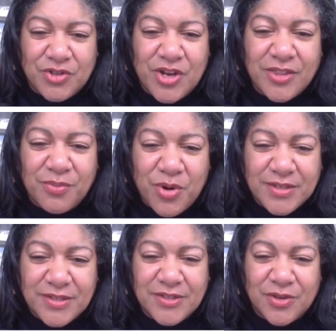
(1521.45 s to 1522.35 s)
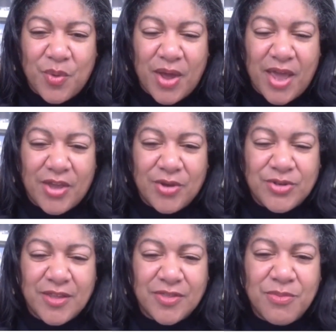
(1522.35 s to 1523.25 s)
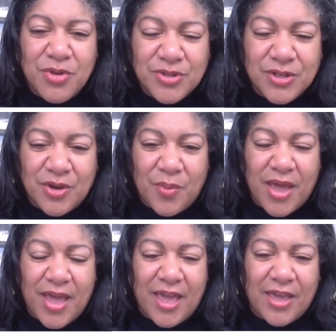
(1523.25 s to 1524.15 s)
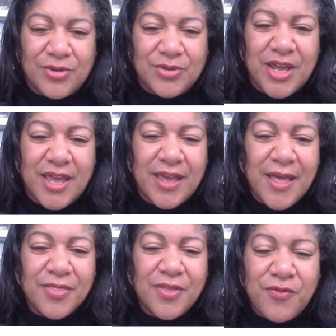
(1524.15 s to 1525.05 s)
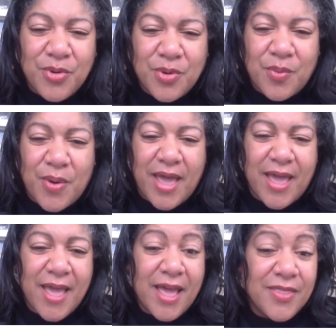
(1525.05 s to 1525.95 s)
You take the presents away, you take the music away, you take the food away.